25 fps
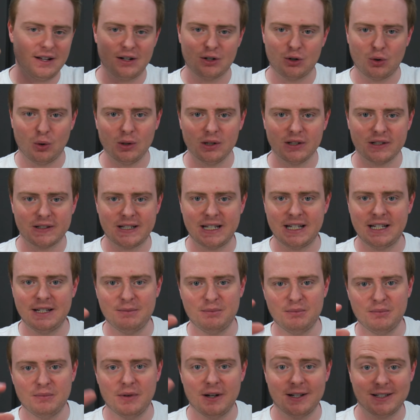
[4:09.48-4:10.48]
quality.
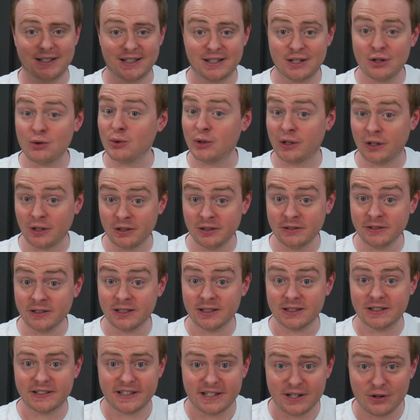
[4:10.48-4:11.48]
Still good.
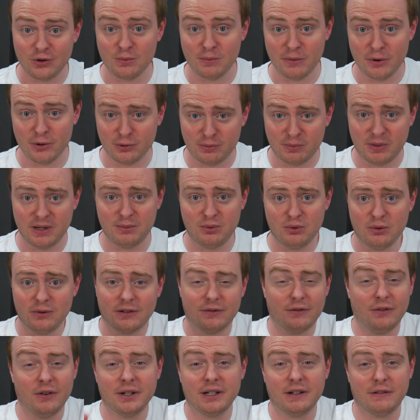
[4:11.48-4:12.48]
Still, most people
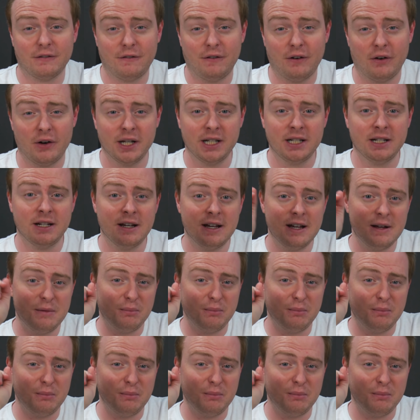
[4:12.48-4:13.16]
would find it fine.